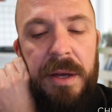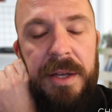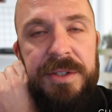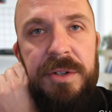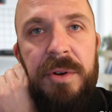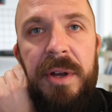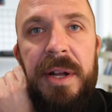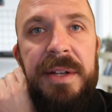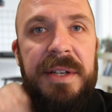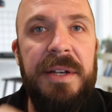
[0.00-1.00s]
It's a great
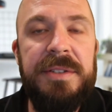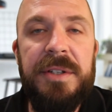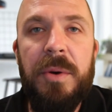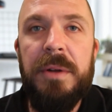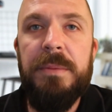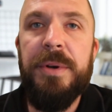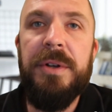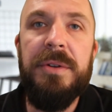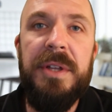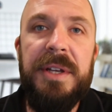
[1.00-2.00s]
idea to go ahead and put
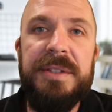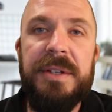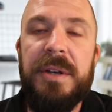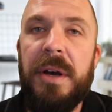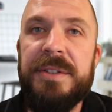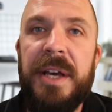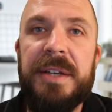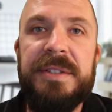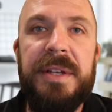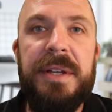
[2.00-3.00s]
your leads and
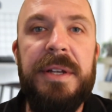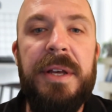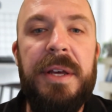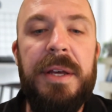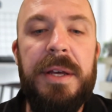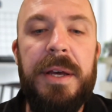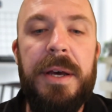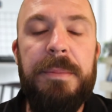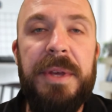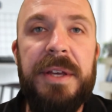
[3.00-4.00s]
contacts in
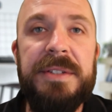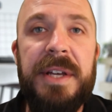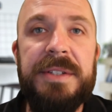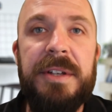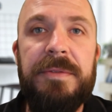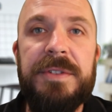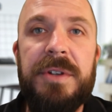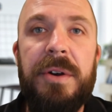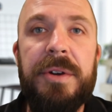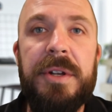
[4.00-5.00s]
because that stuff is
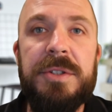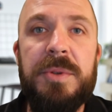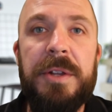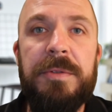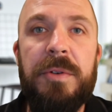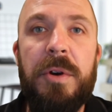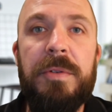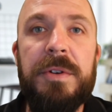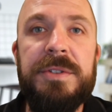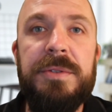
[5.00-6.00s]
all going to transfer
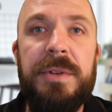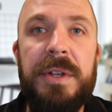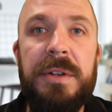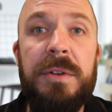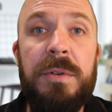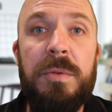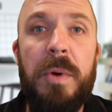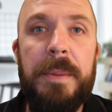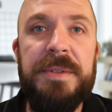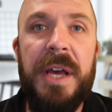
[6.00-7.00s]
over to the new
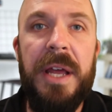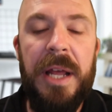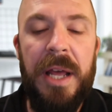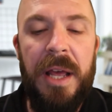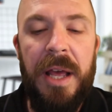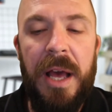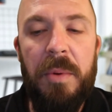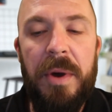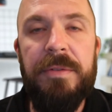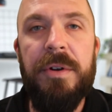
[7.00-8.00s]
website.
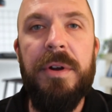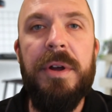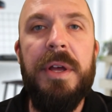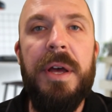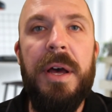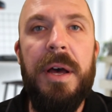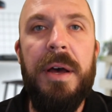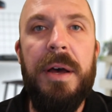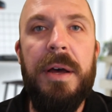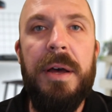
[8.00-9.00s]
However,
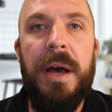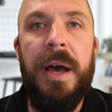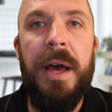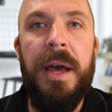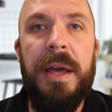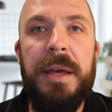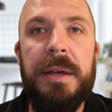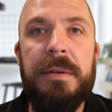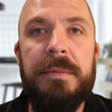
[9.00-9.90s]
I